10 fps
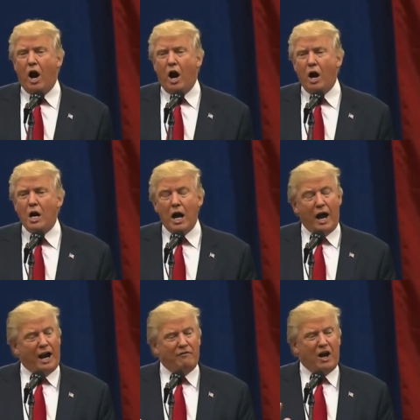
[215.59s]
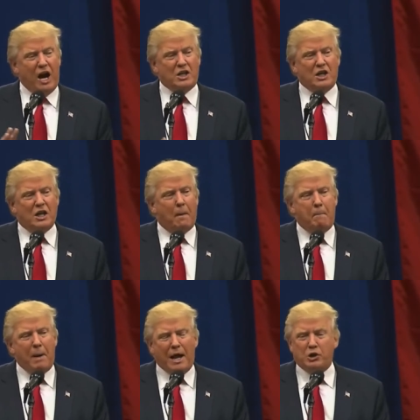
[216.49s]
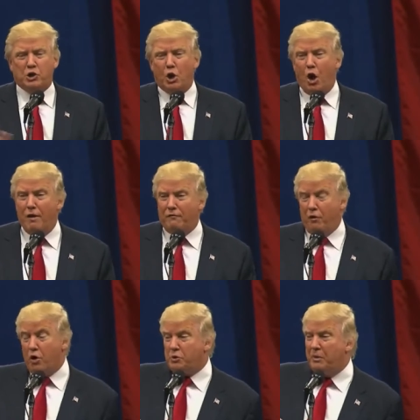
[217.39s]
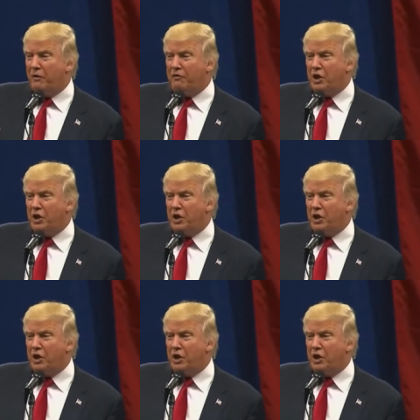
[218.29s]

something that has derailed the conversation about